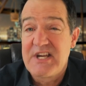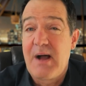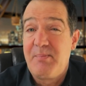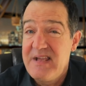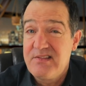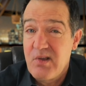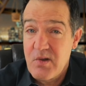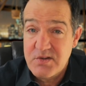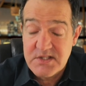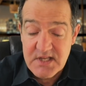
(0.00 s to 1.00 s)

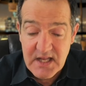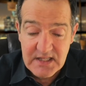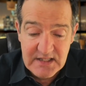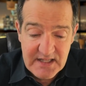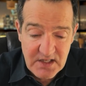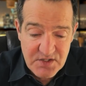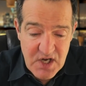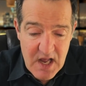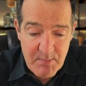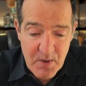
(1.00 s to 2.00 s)
Chapitos, Little
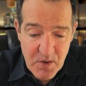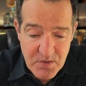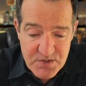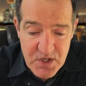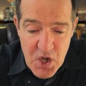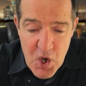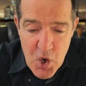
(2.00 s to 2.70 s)
Chapos,